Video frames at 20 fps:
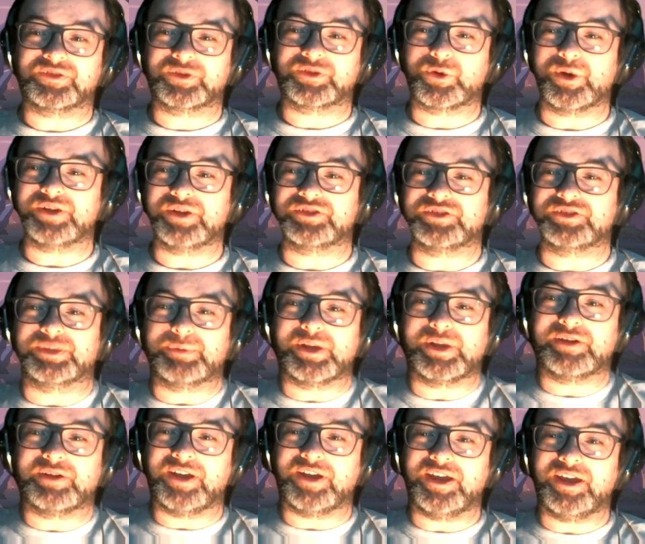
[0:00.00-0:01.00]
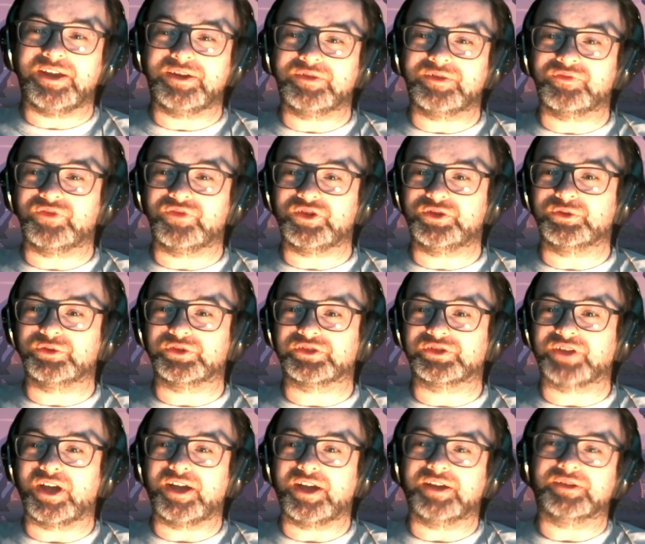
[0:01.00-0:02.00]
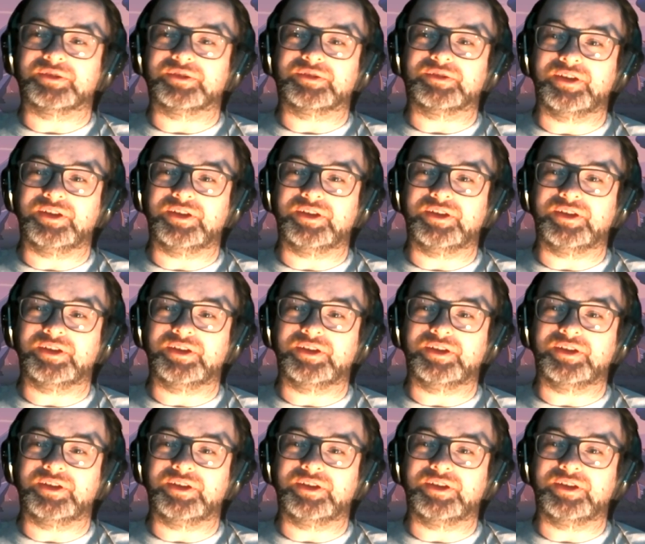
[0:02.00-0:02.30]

quite similar in visual style.